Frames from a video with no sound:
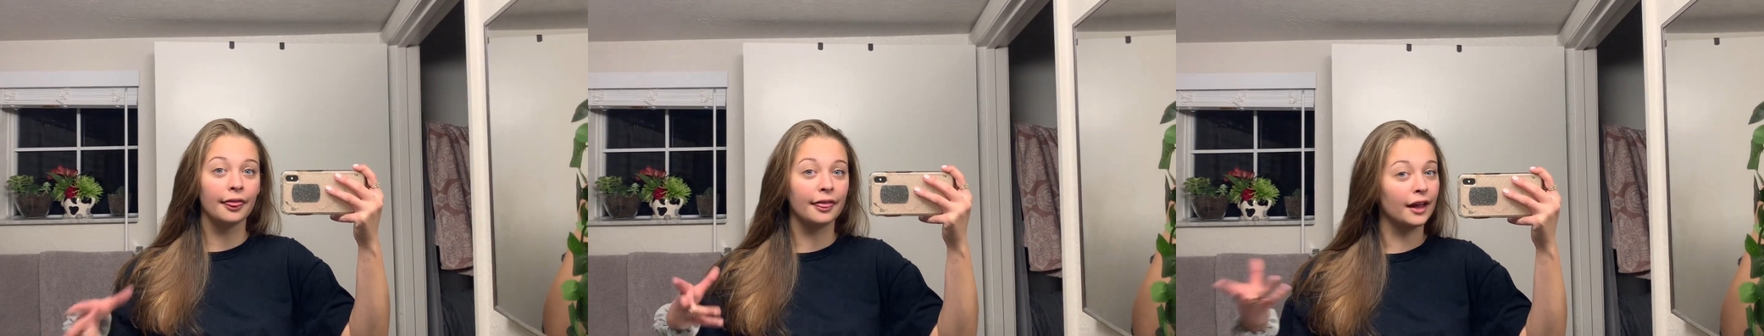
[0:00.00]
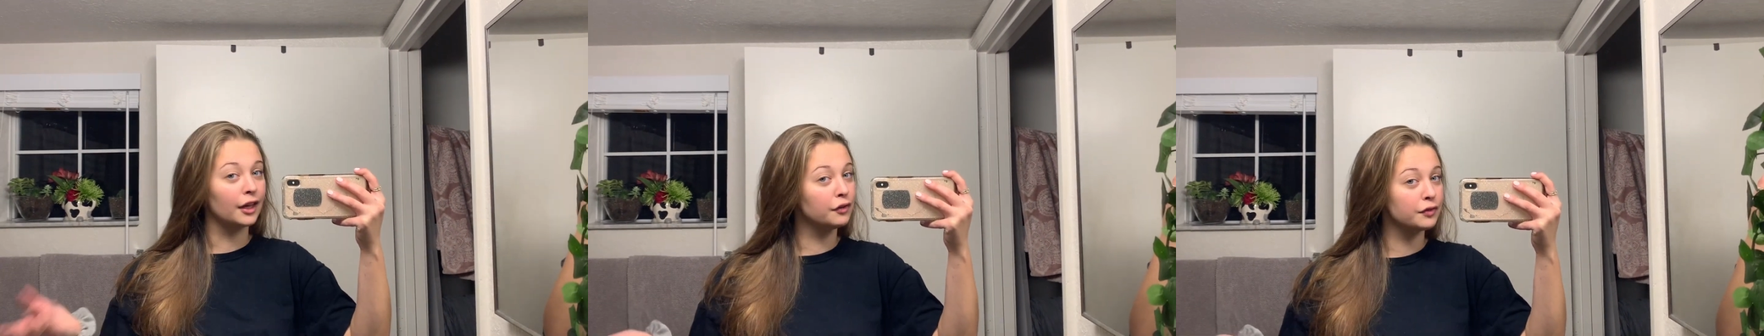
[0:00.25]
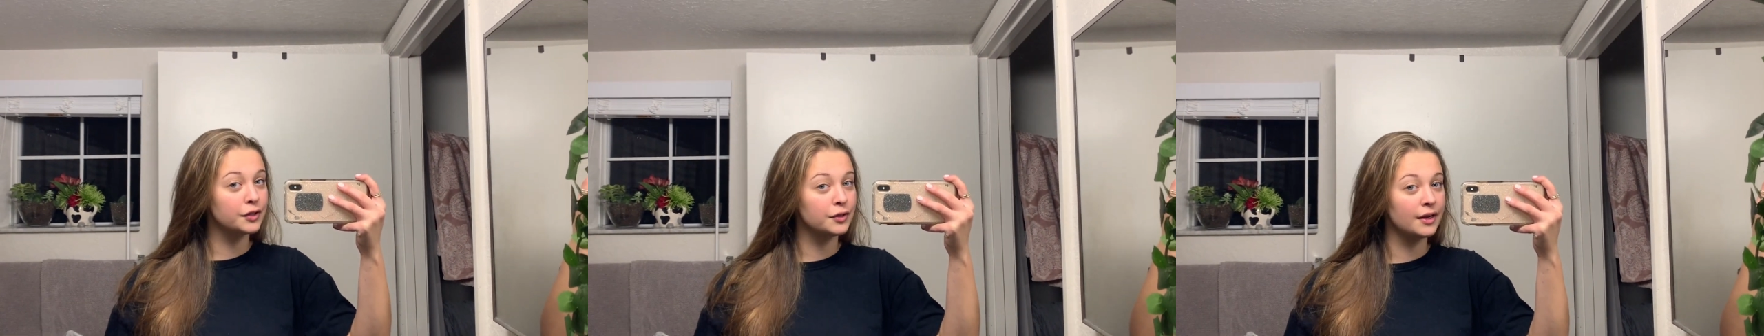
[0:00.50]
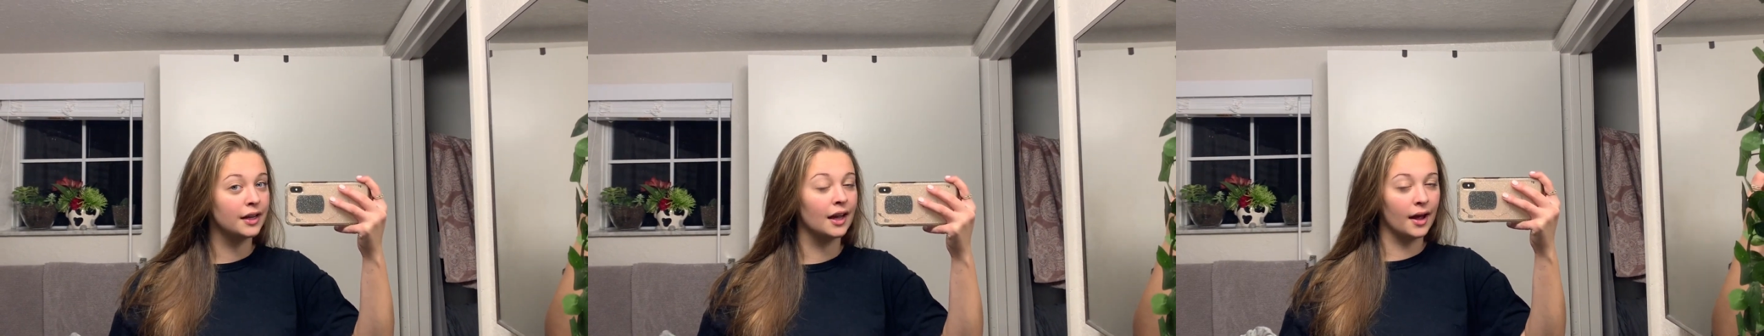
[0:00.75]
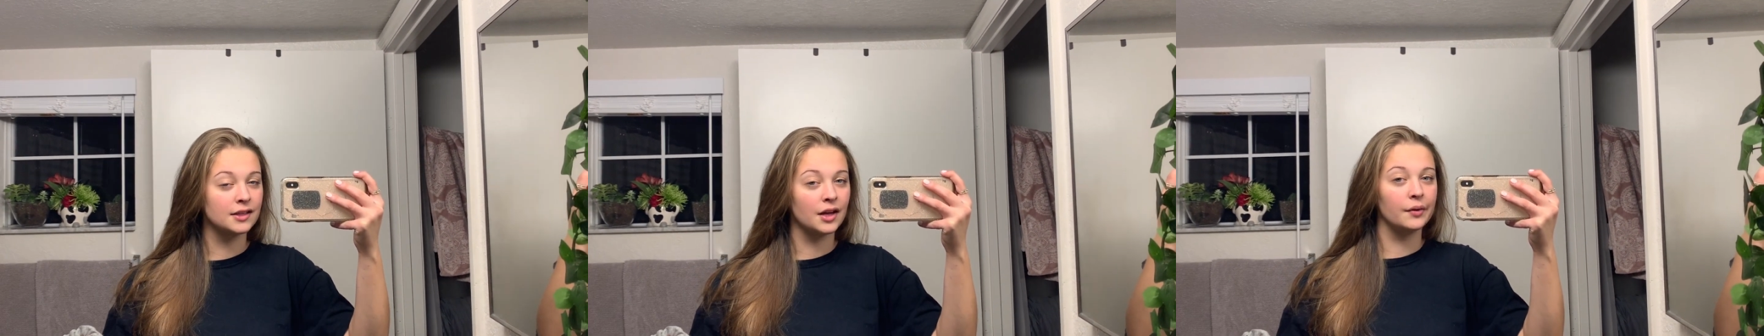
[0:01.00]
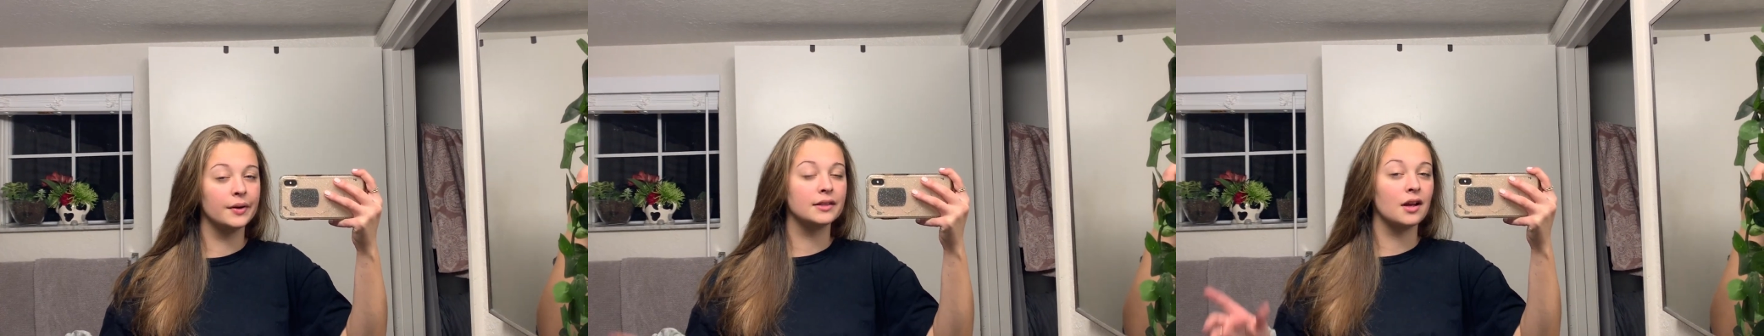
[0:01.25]
Thank you for tuning in. As
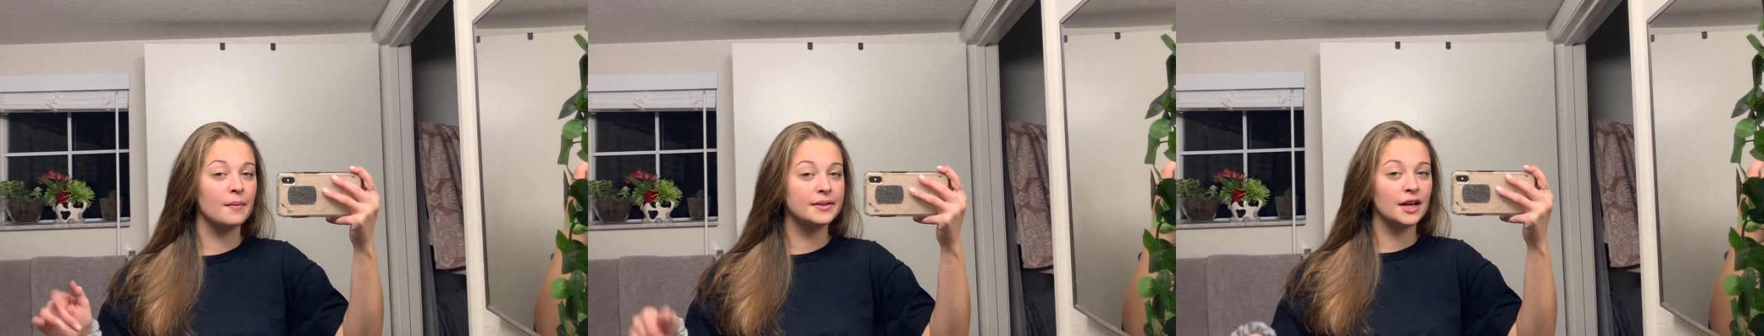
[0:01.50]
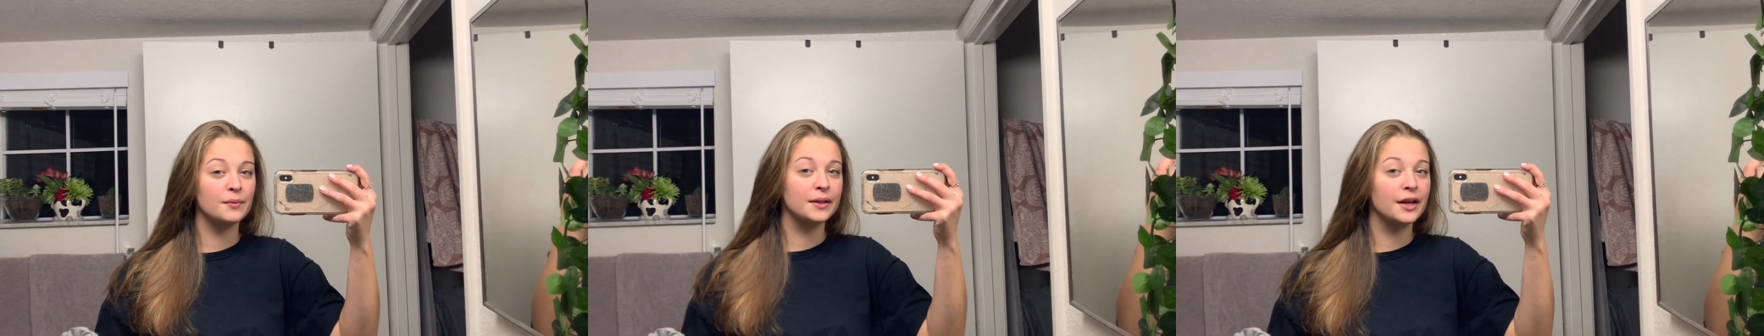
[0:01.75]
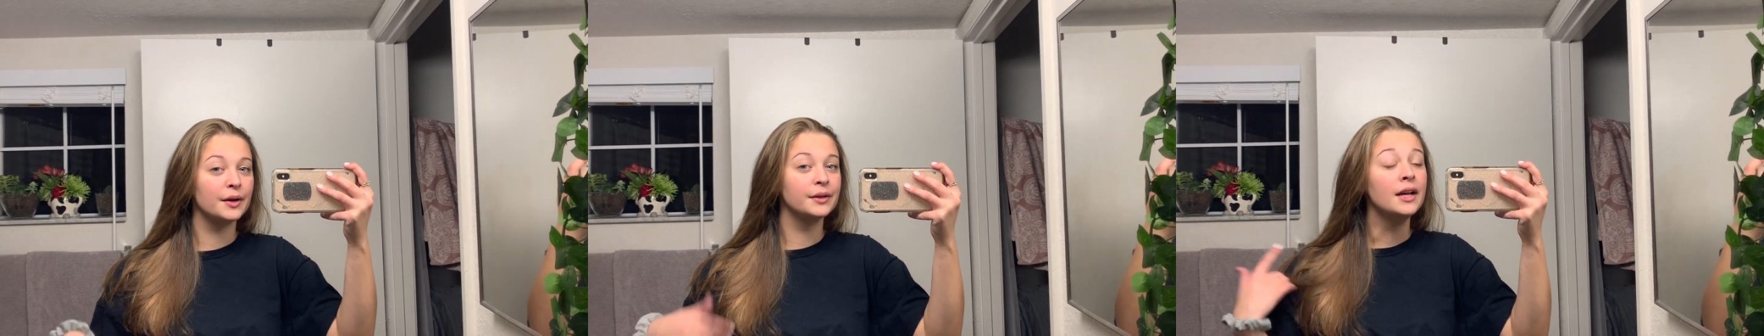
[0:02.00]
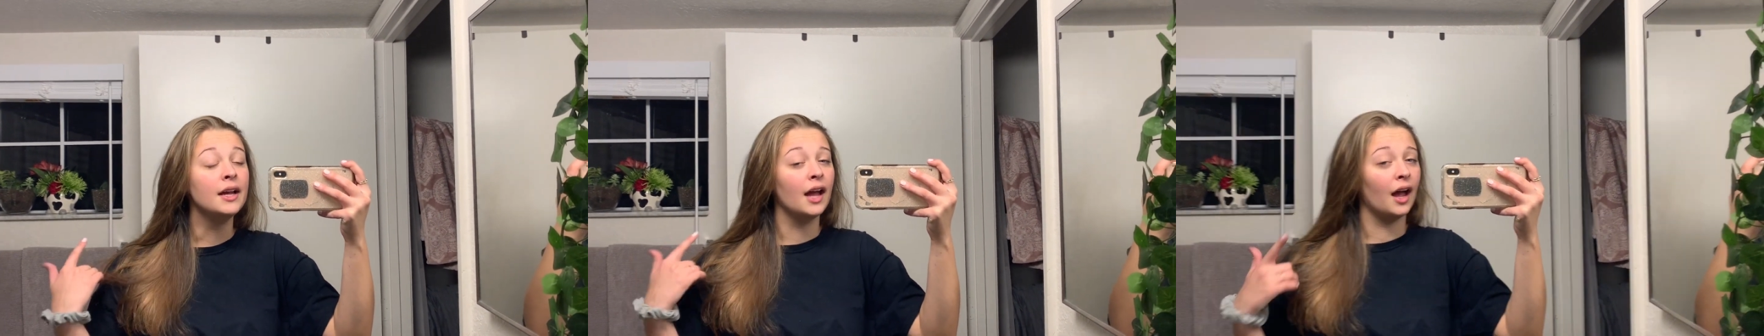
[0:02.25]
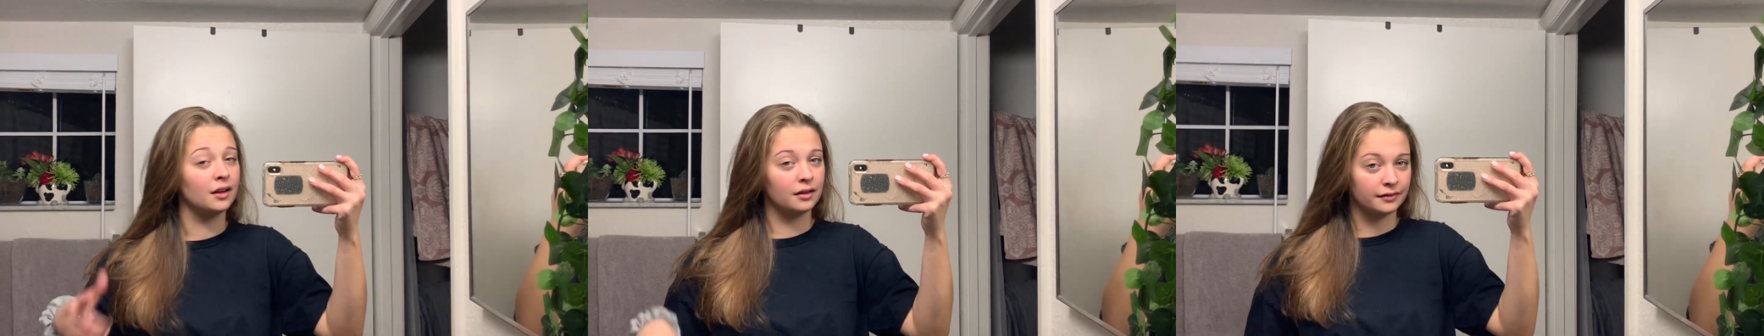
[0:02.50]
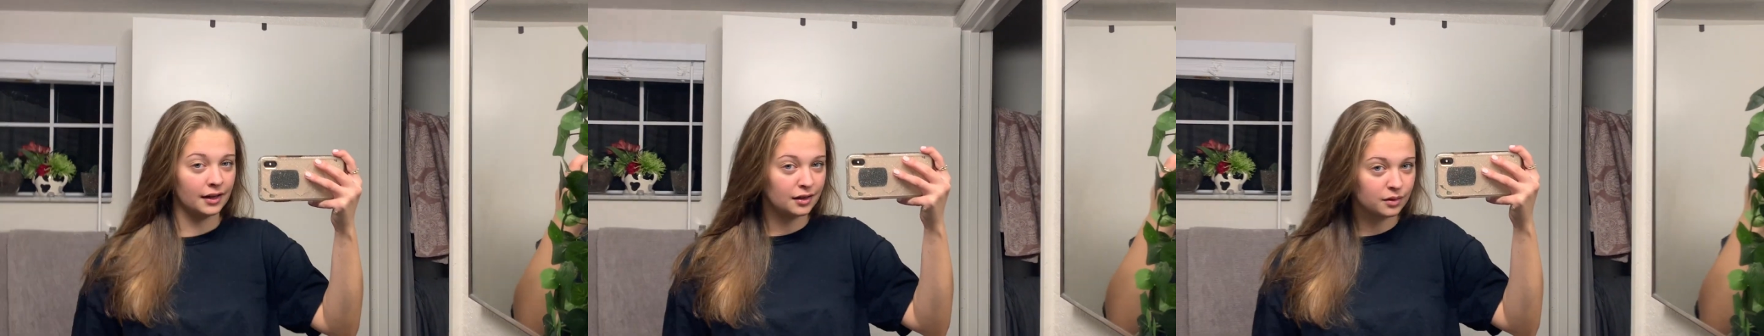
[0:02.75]
always, comment down below how your
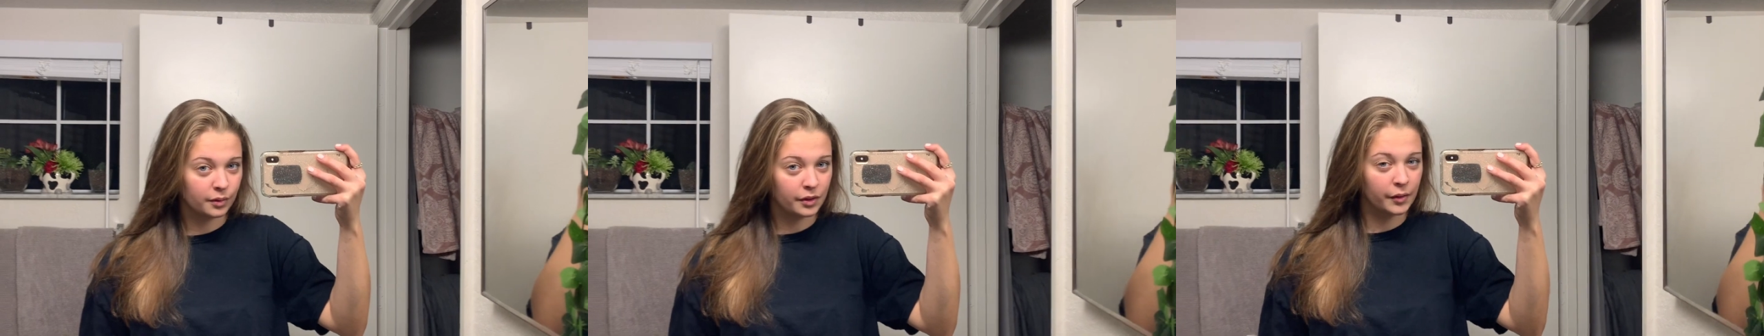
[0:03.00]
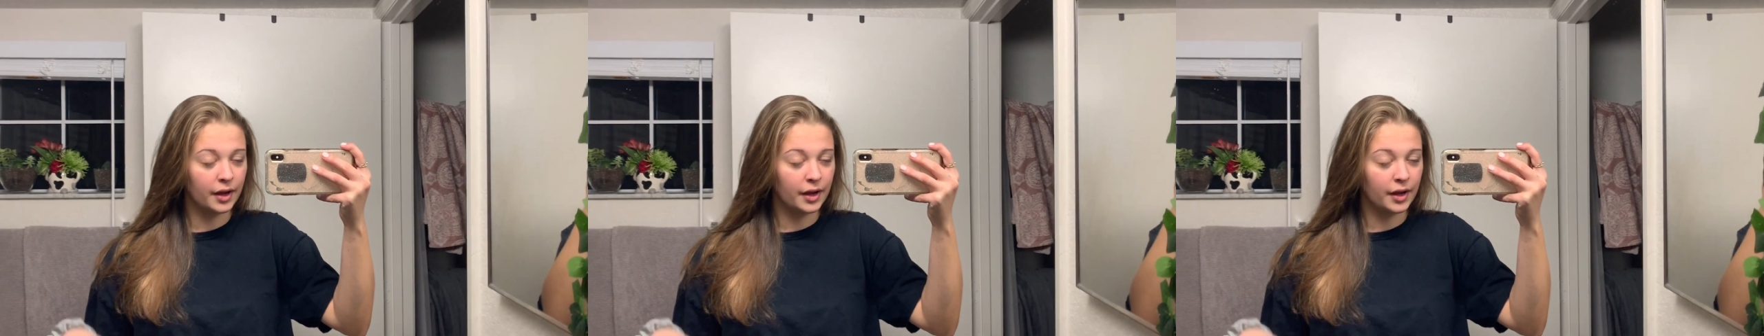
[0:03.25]
finals week